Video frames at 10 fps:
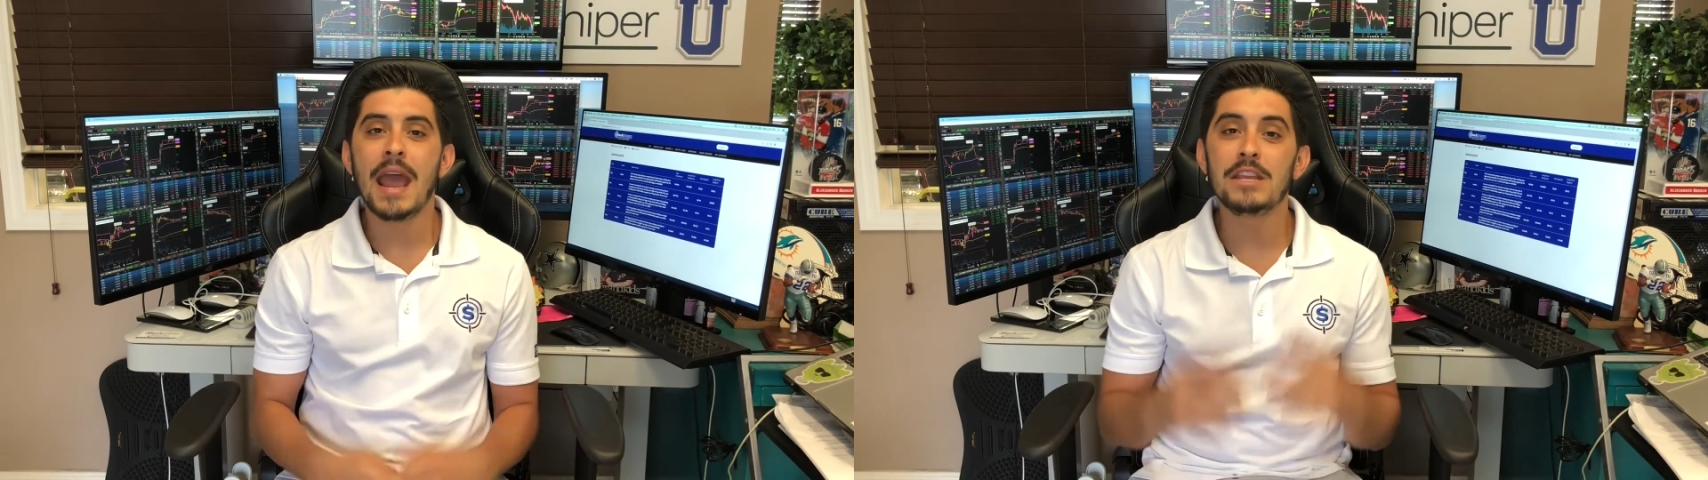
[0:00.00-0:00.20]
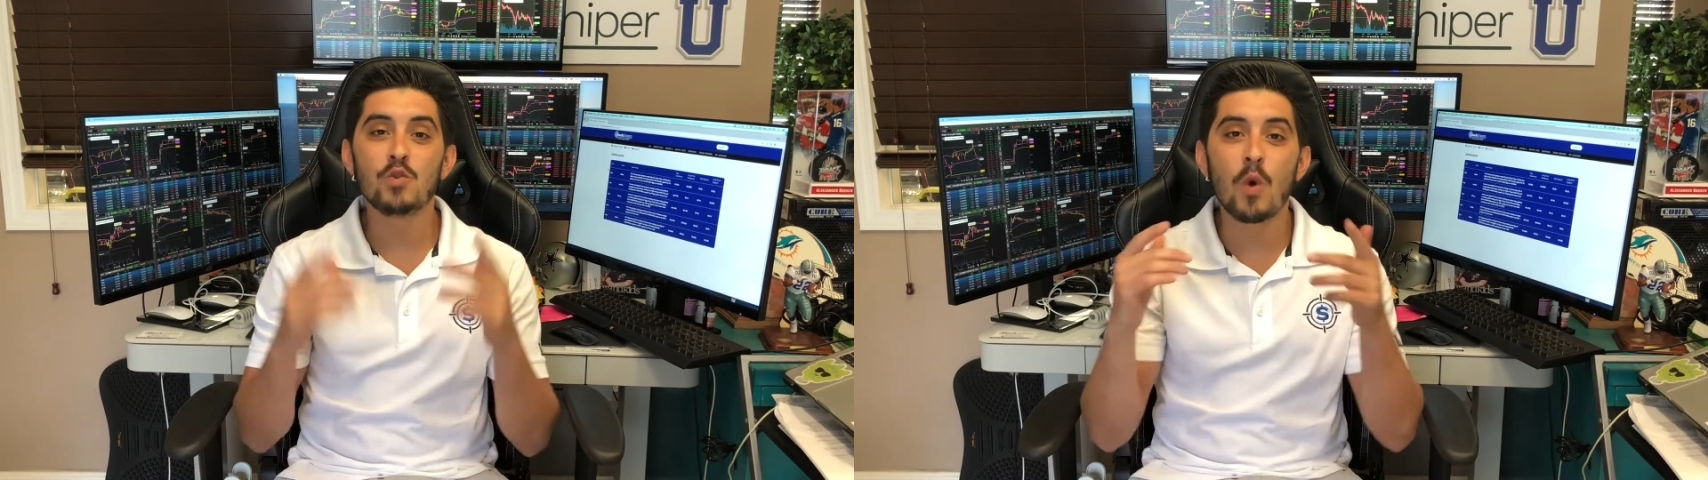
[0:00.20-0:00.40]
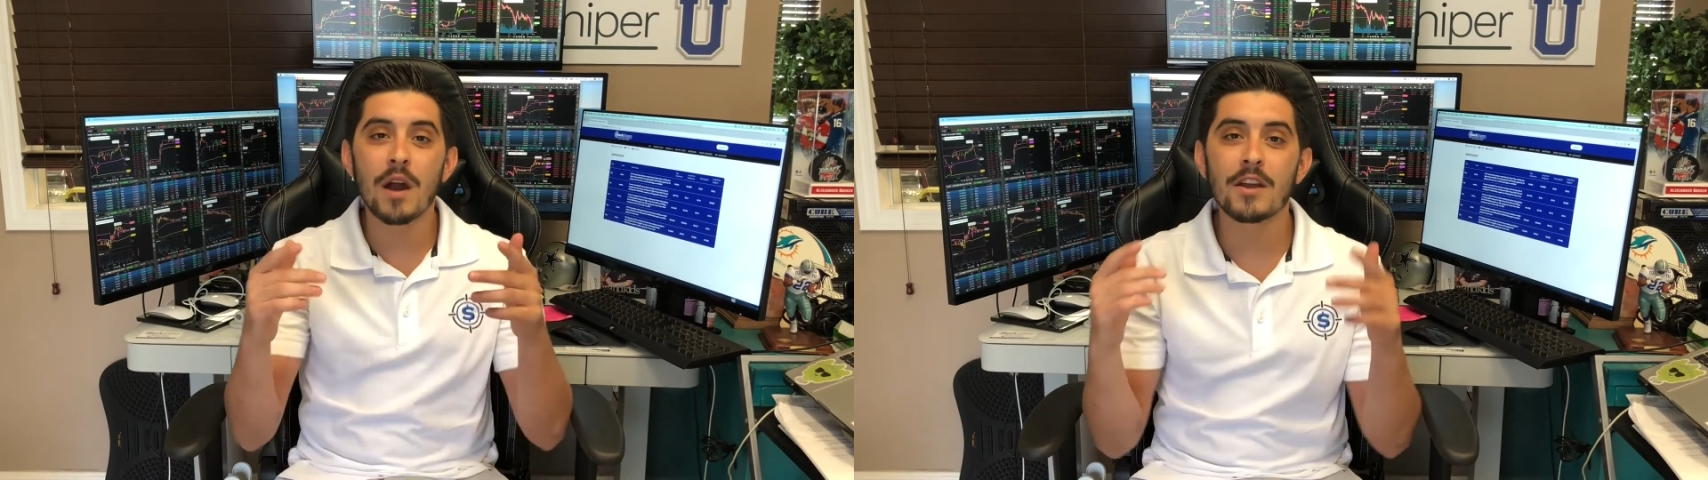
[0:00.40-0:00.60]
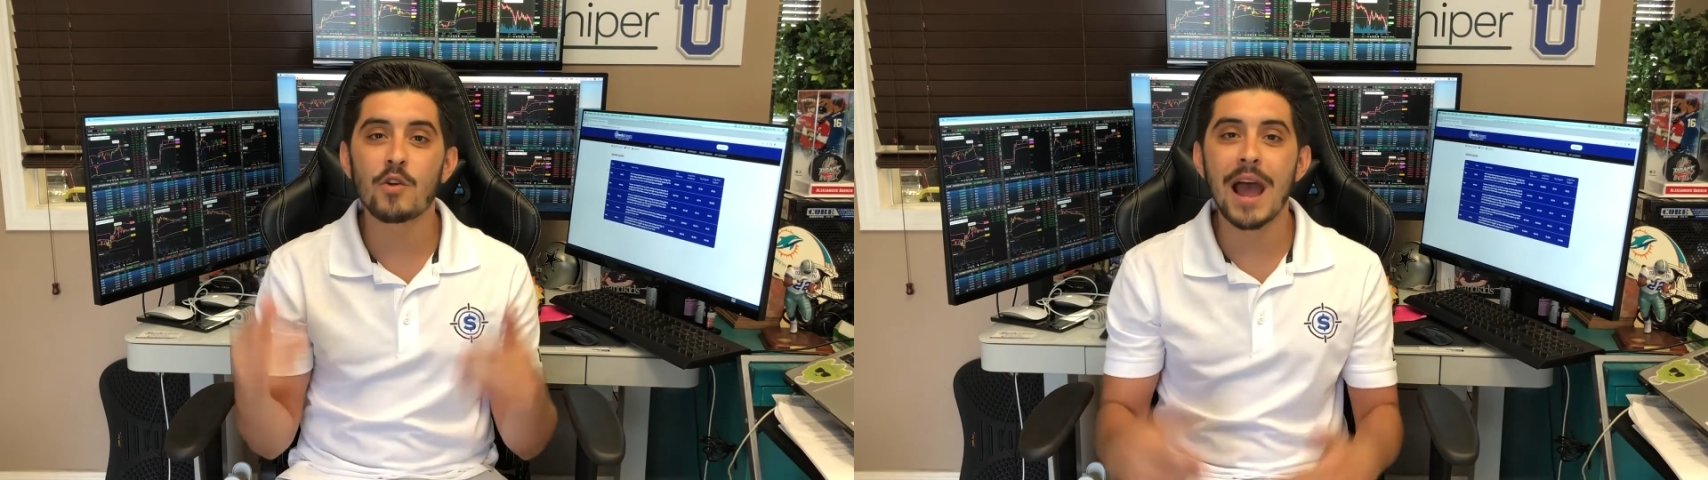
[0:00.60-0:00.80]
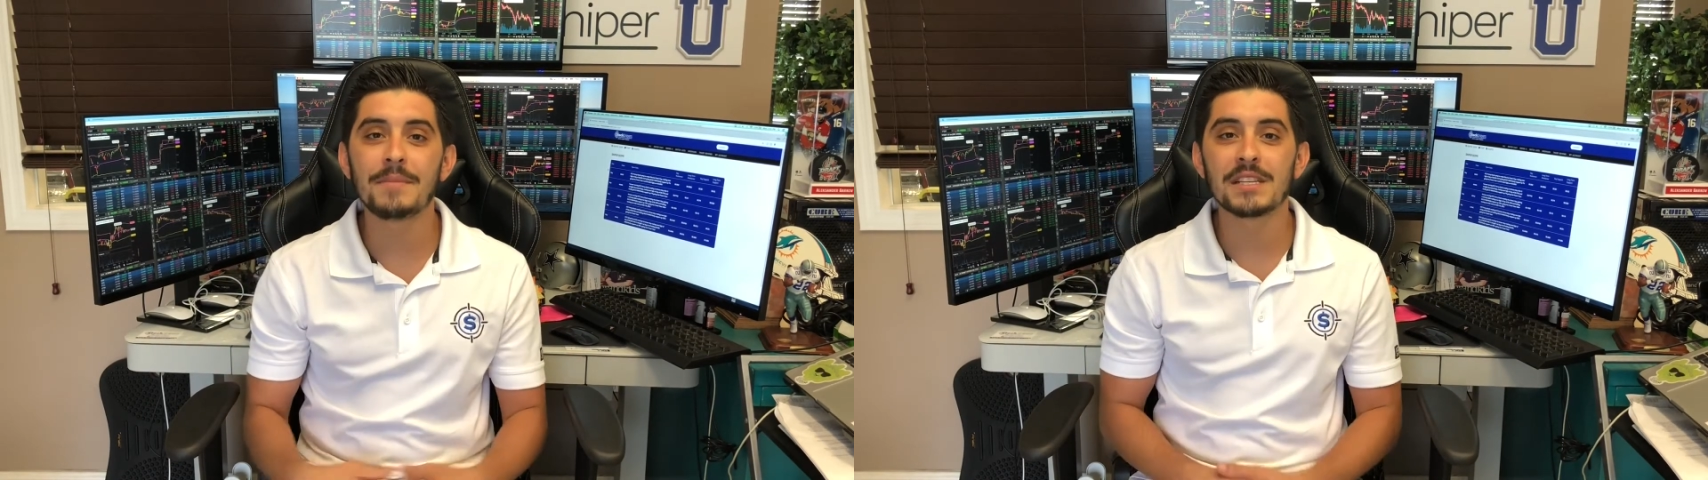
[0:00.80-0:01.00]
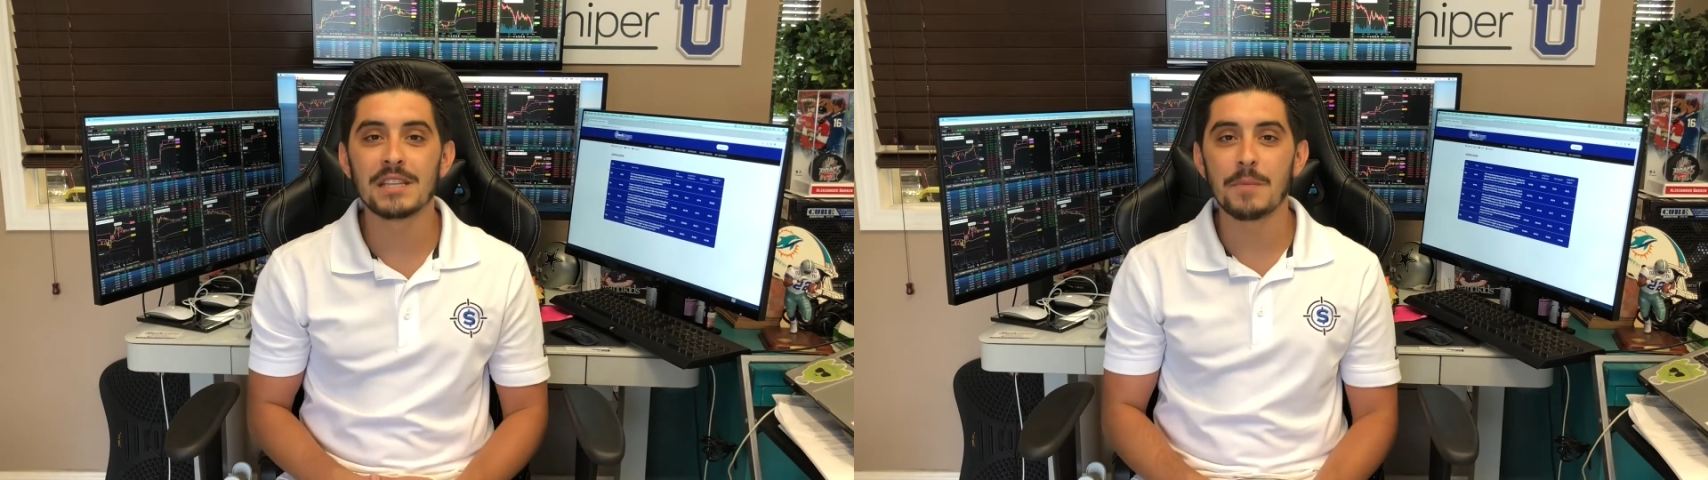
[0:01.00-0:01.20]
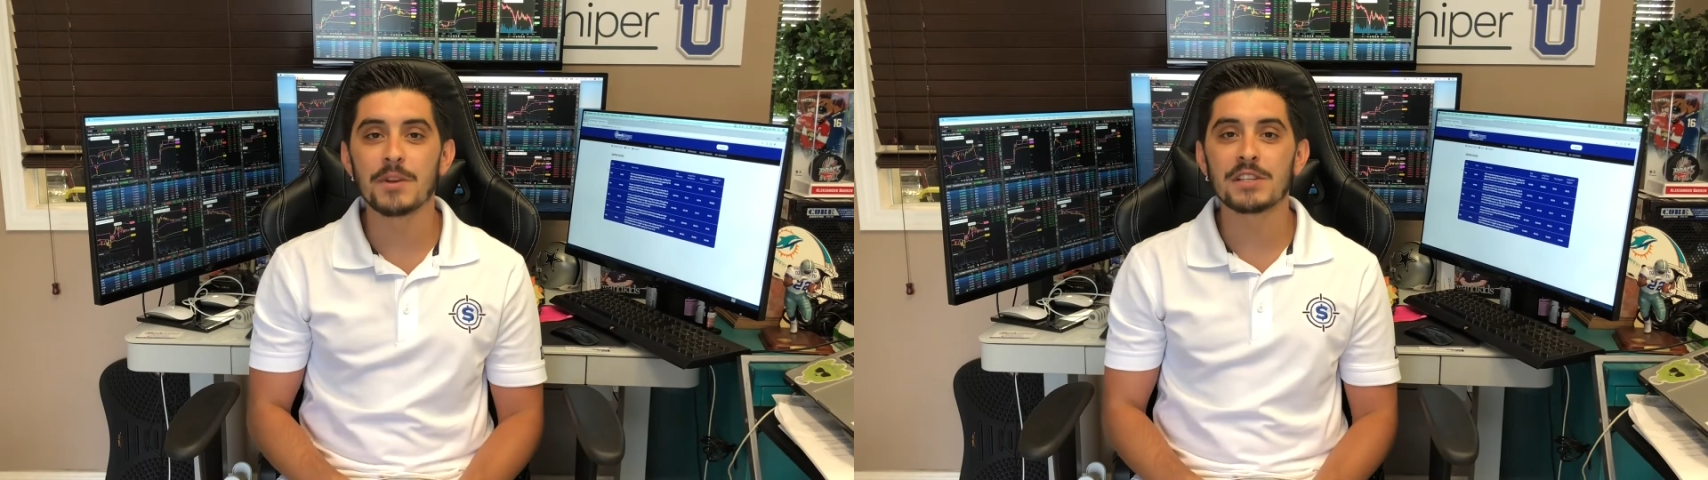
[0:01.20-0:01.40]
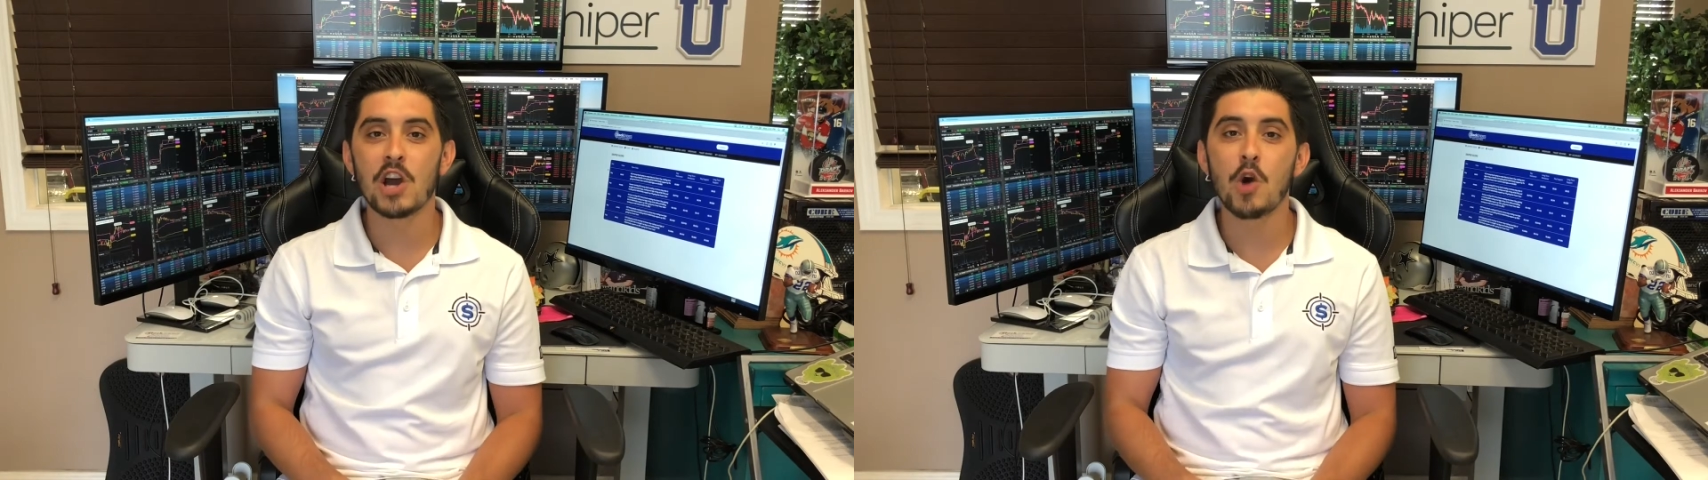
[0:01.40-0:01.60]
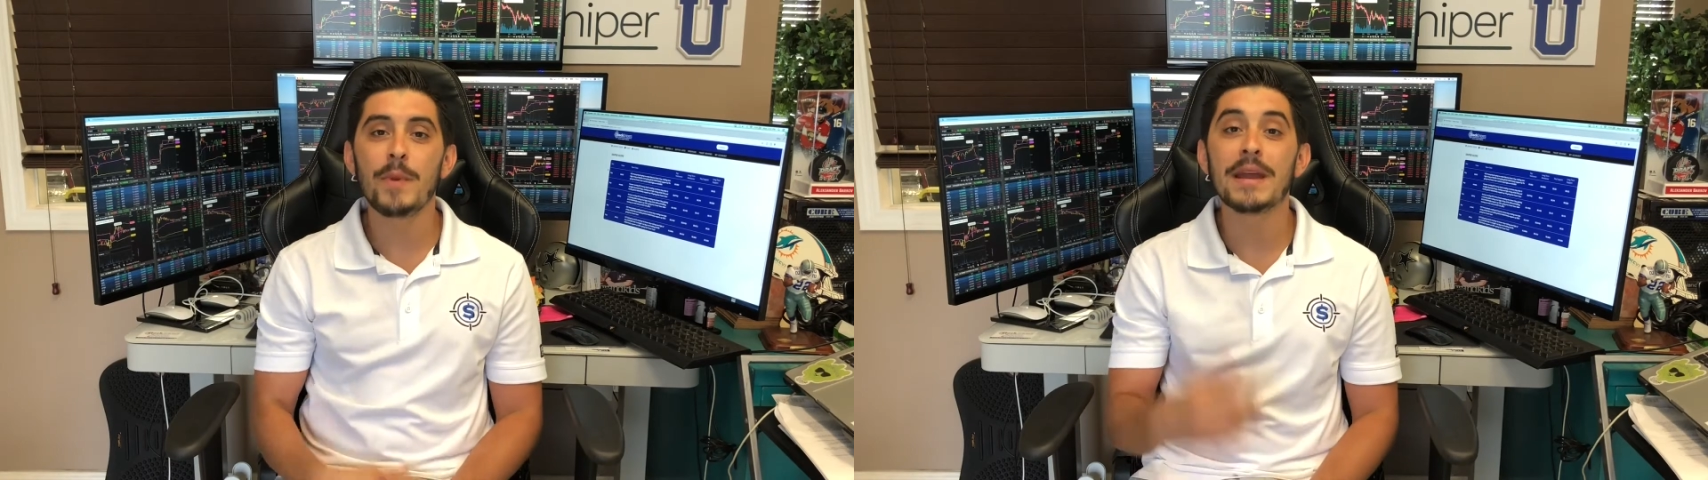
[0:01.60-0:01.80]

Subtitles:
and you want to grab the Sniper Scope